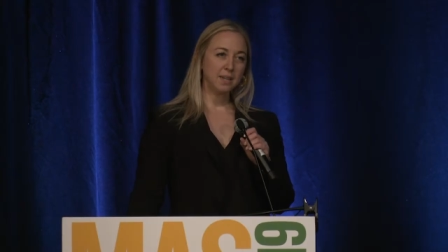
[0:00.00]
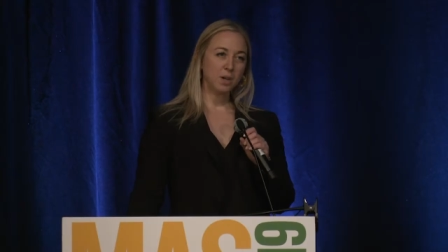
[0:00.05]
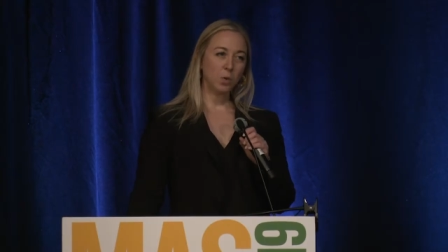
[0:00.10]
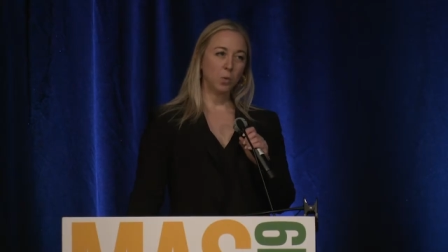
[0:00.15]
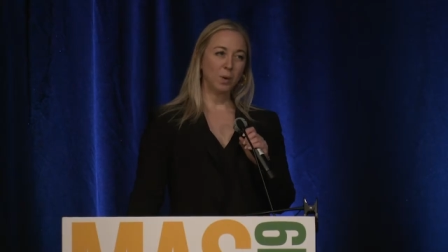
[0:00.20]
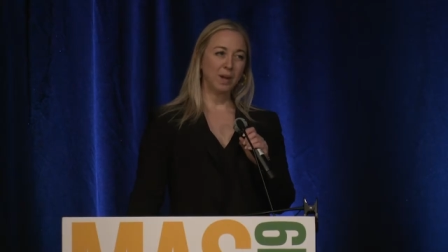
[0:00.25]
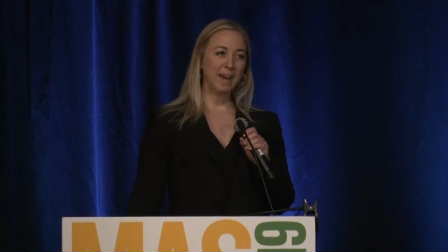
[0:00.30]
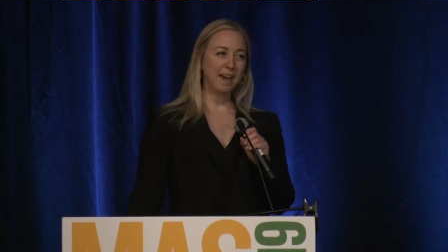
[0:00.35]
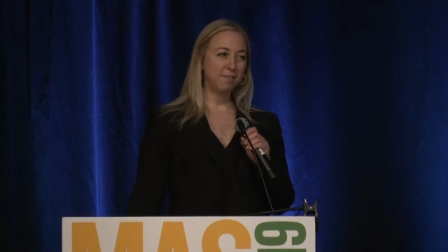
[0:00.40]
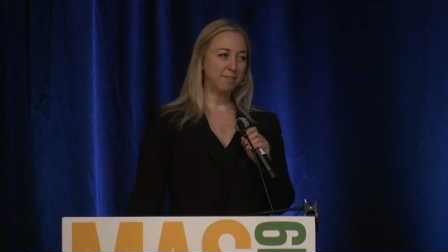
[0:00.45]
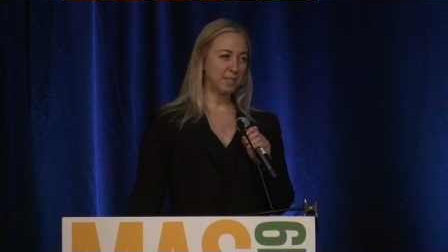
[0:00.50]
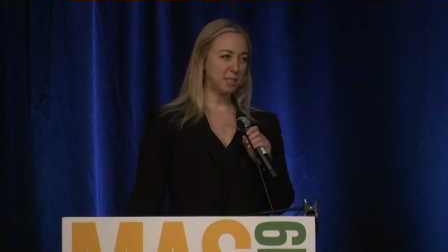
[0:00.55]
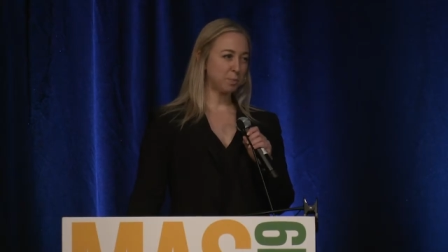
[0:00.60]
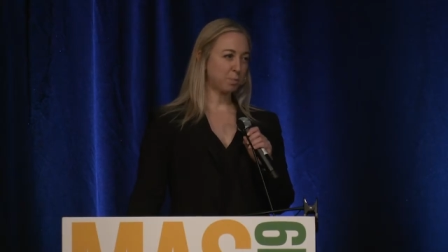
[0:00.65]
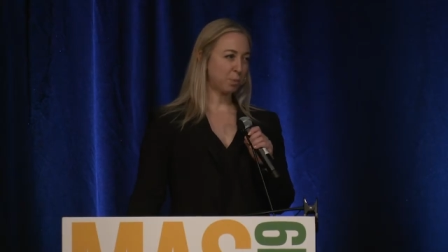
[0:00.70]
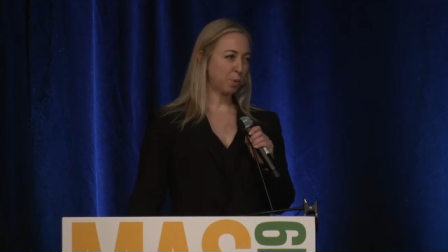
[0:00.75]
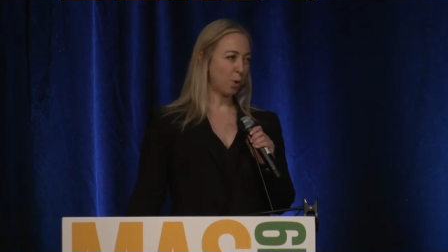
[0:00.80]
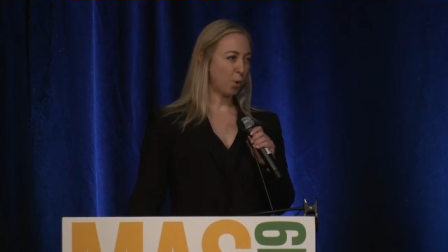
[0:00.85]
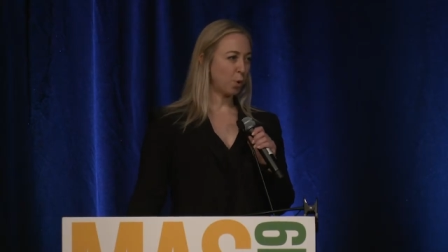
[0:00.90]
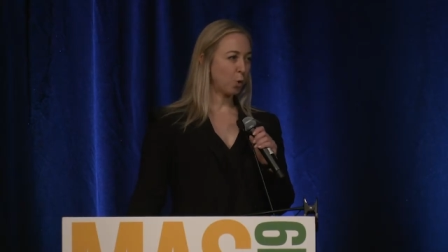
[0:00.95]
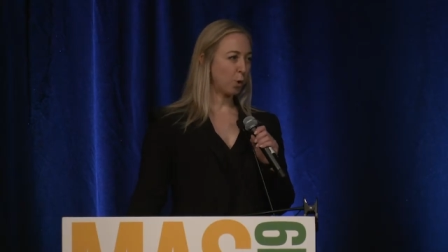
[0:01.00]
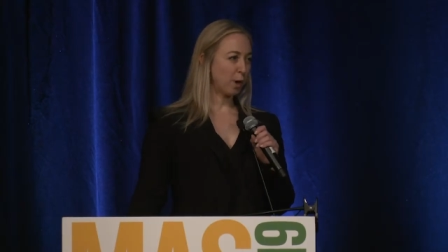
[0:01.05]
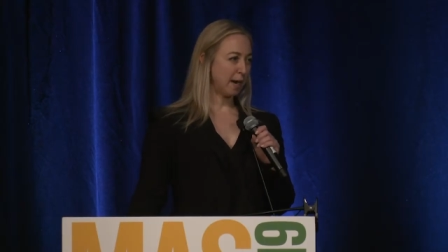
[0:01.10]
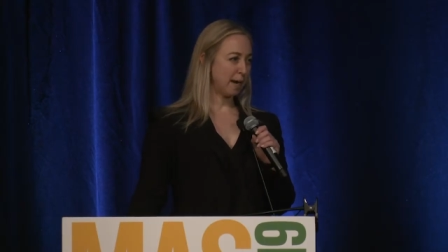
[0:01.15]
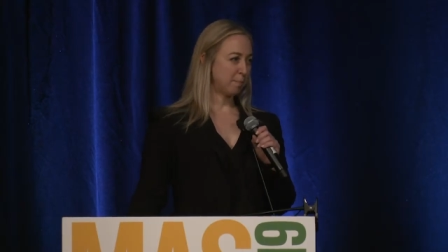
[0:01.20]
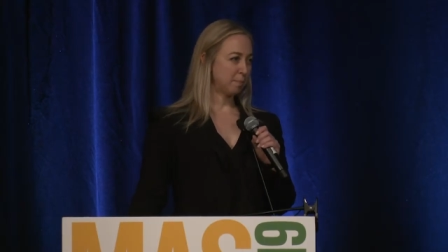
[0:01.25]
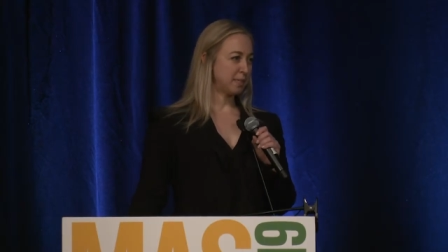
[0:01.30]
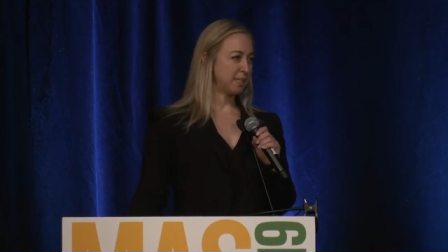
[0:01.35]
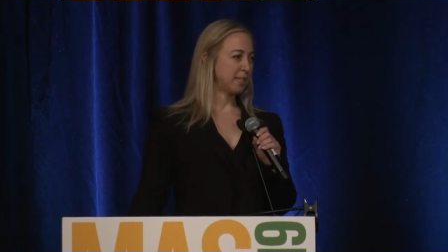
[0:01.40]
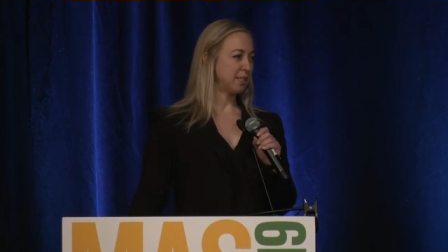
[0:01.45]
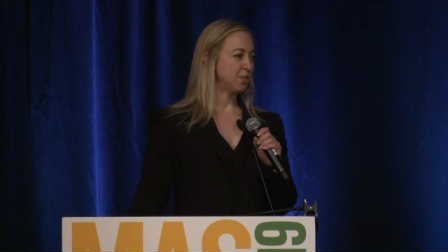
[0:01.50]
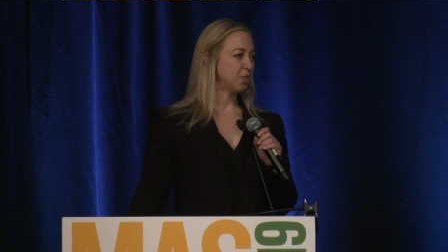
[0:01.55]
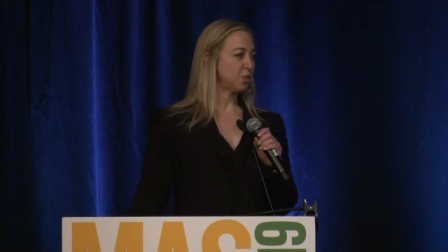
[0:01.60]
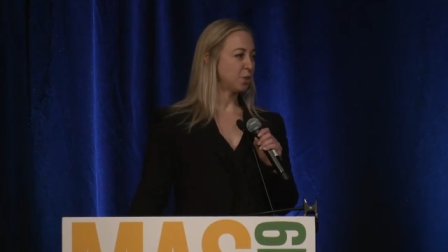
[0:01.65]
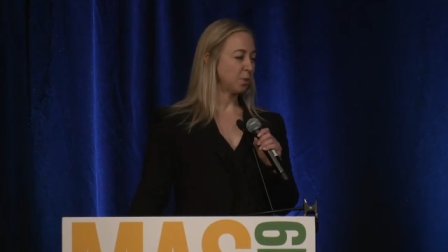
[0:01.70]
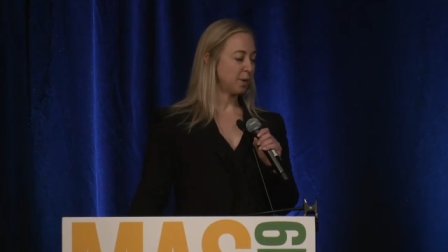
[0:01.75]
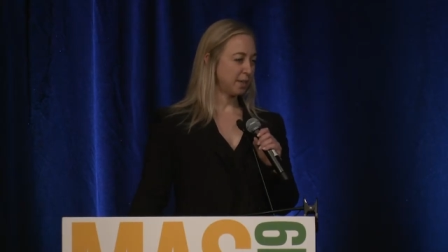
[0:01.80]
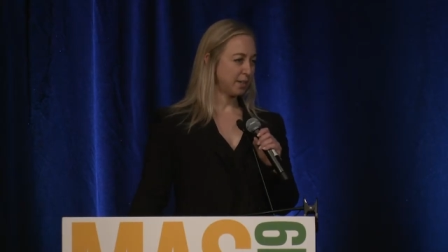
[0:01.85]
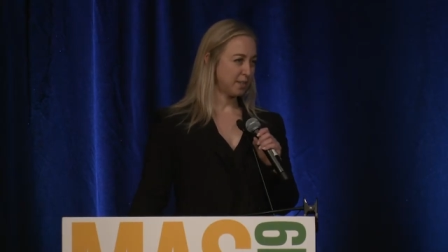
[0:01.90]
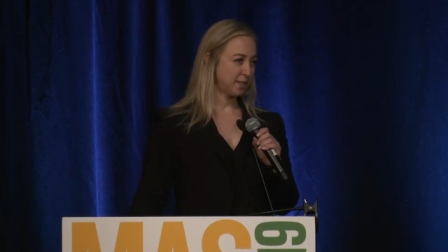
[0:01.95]
We have this programmed
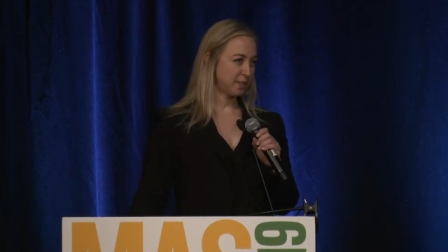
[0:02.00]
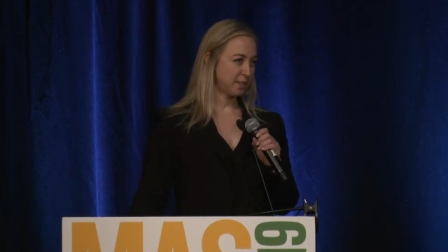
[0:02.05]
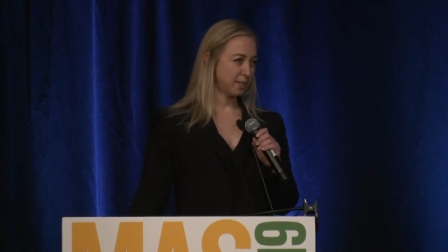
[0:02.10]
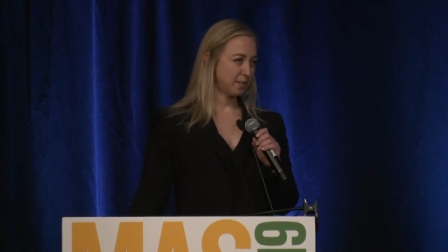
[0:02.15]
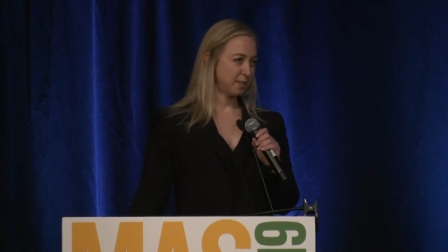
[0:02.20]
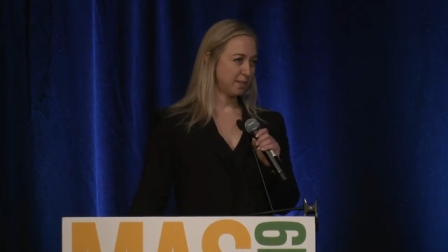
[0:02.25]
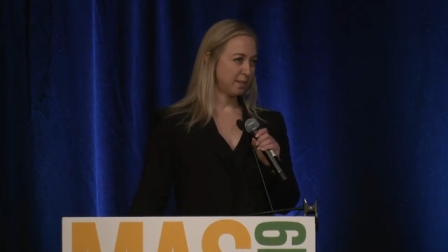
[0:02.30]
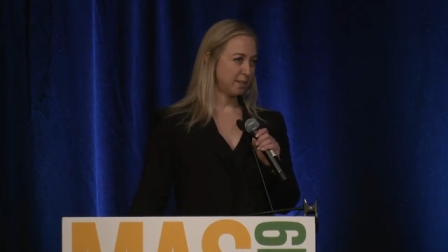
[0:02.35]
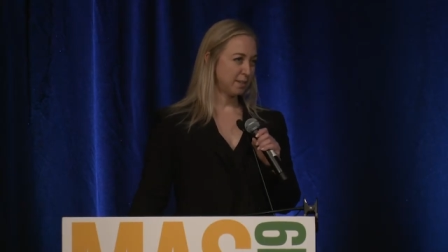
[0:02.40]
into us.